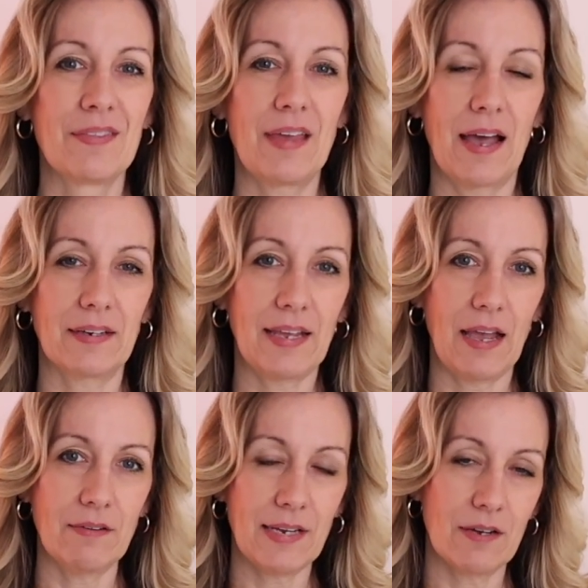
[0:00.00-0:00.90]
that
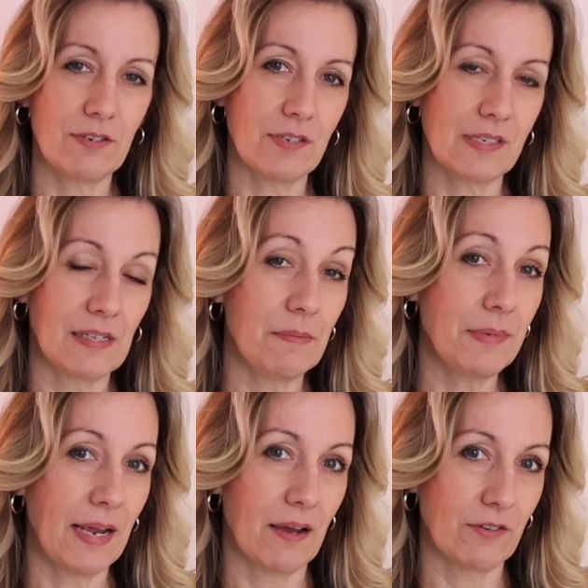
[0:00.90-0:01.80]
countdown to slim
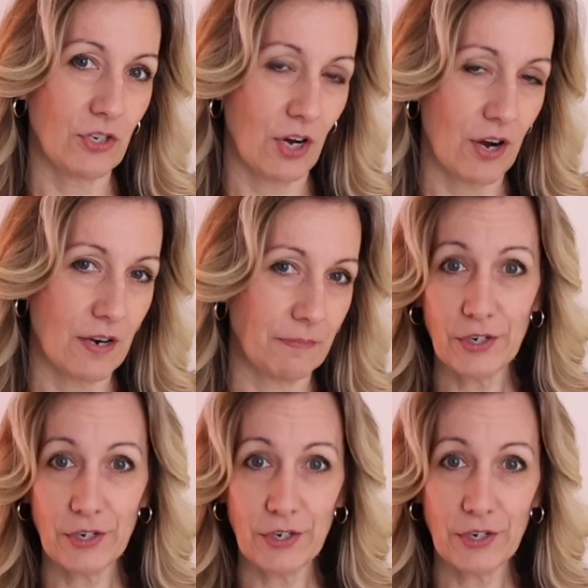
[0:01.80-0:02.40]
down chart,